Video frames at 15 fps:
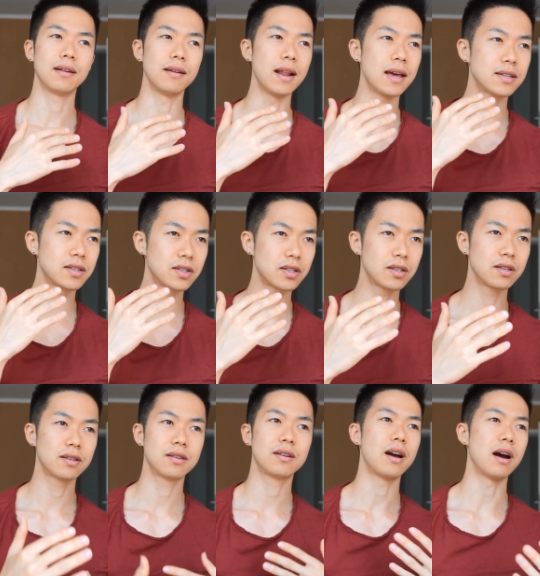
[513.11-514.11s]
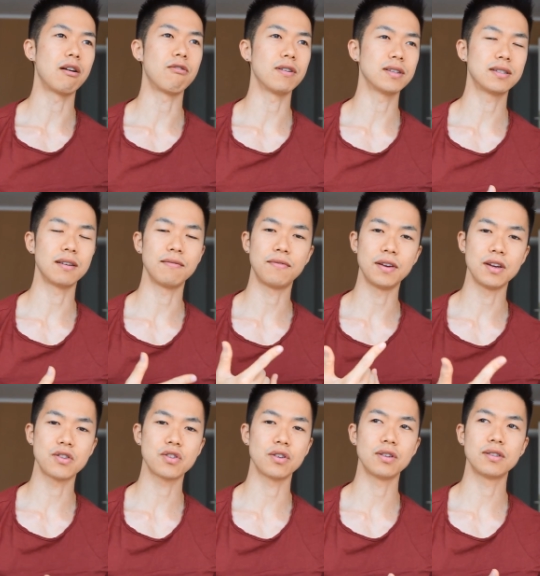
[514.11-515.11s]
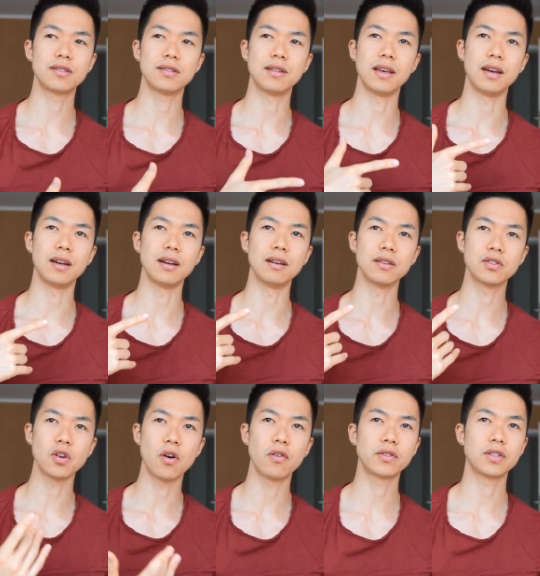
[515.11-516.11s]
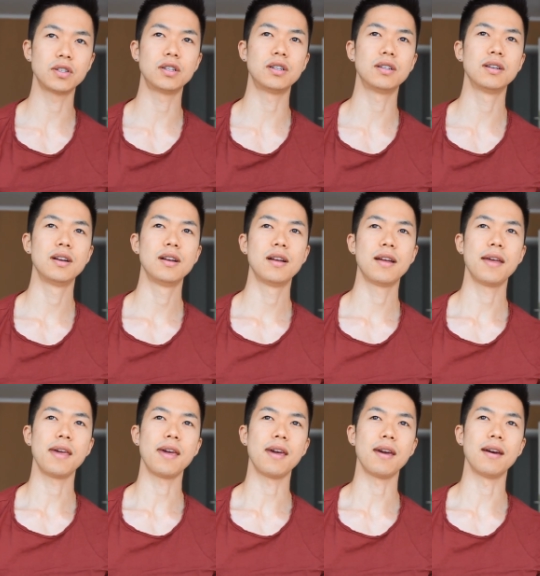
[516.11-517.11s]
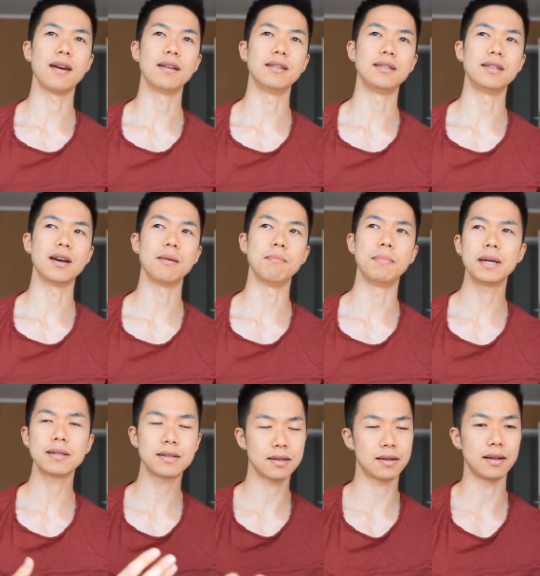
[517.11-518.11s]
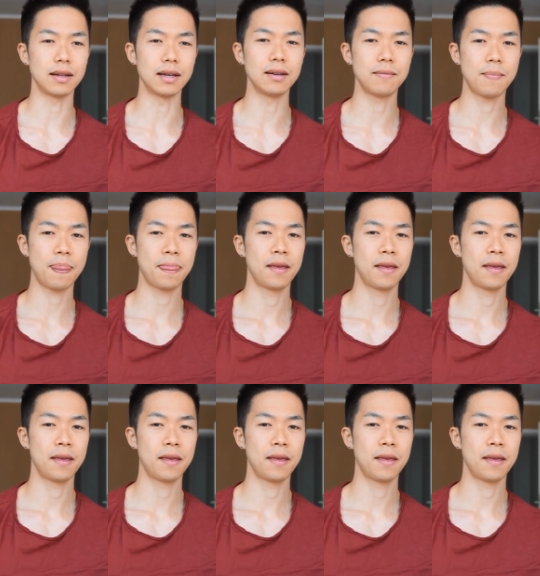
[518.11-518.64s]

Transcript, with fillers: less aggressive features, they're softer, and uh, basically